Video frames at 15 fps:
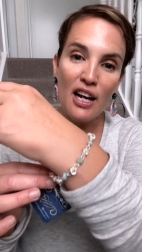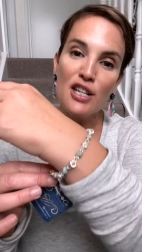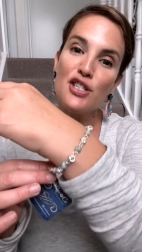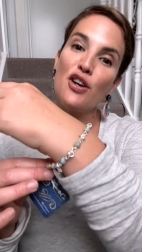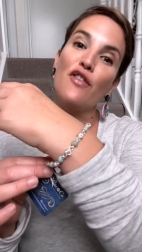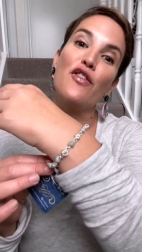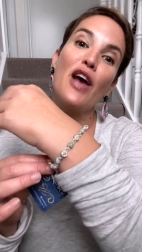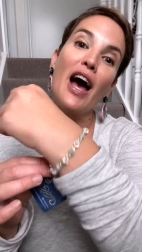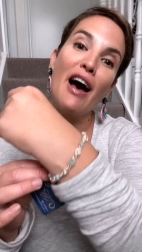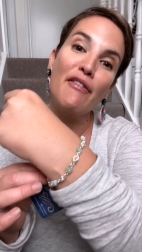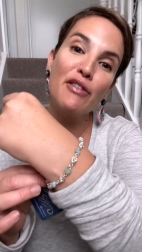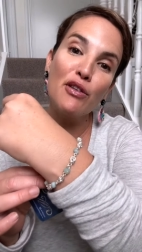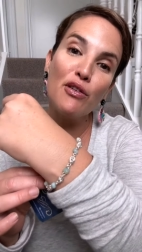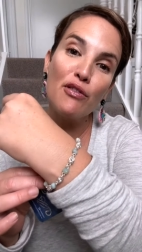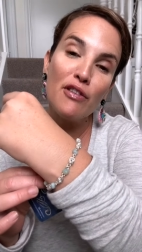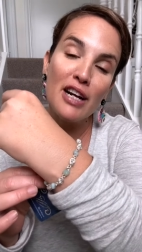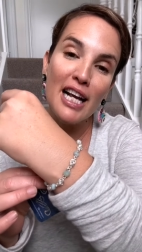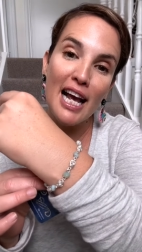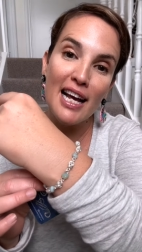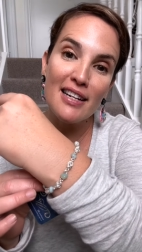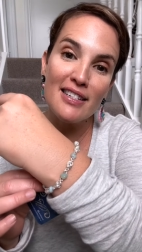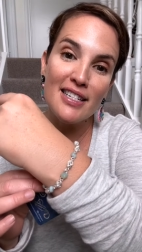So if you haven't already
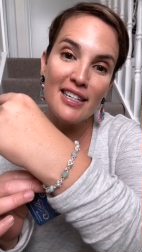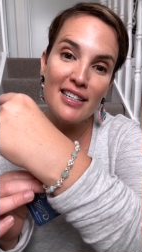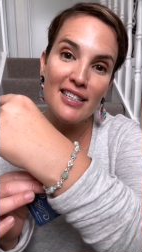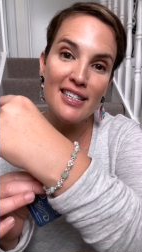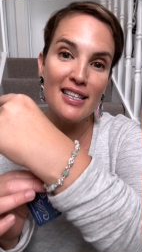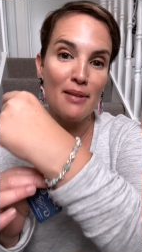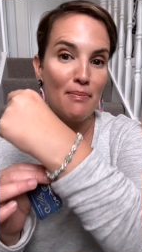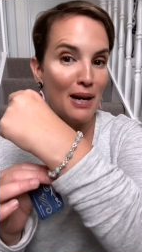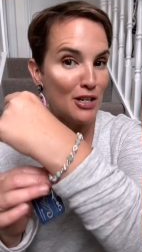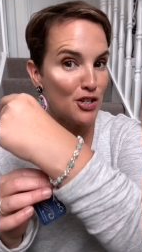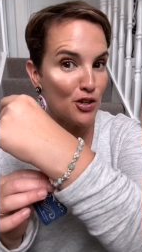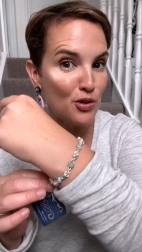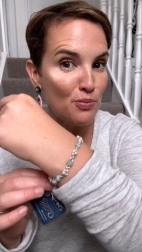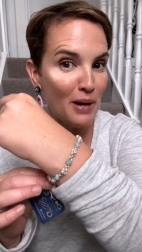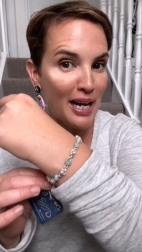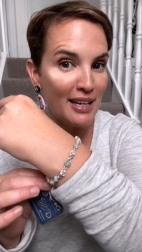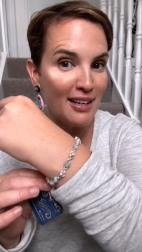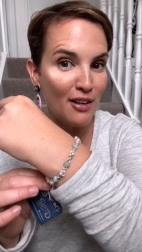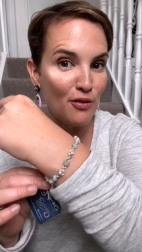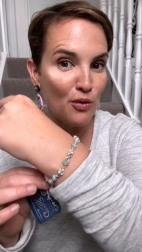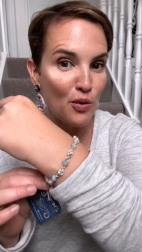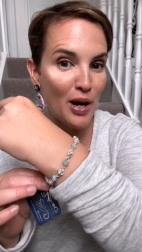entered the Magical May
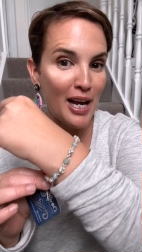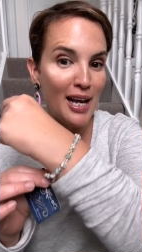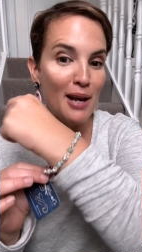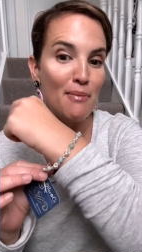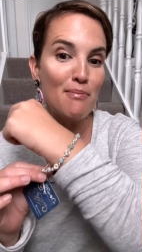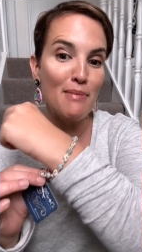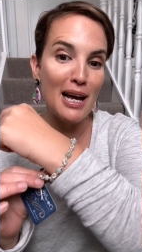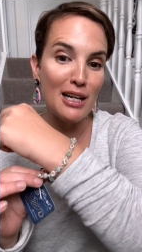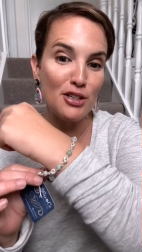giveaway, make